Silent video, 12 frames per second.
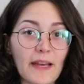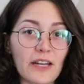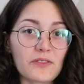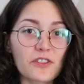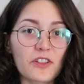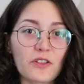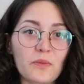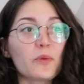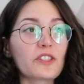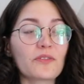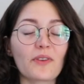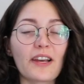bouncer
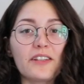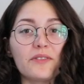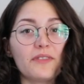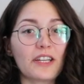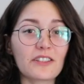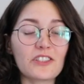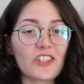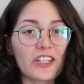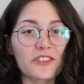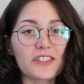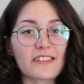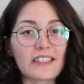which a friend very
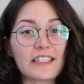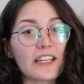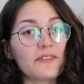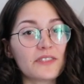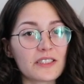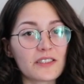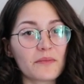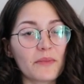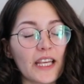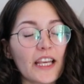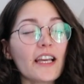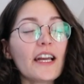generously gifted to
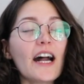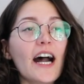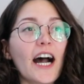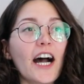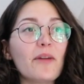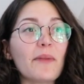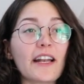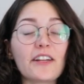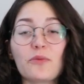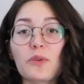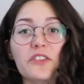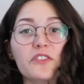me um, and
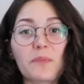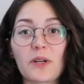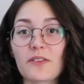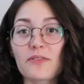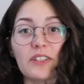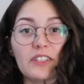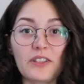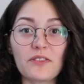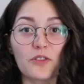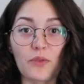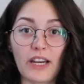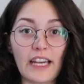it works perfectly
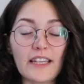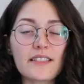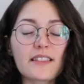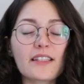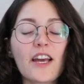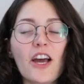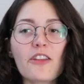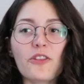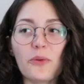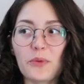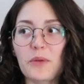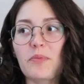great.
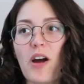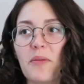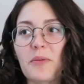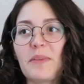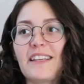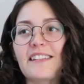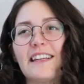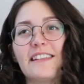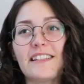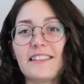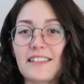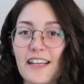The only problem is
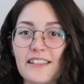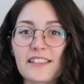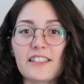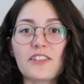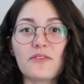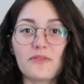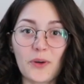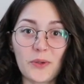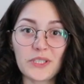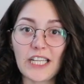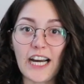is it doesn't fold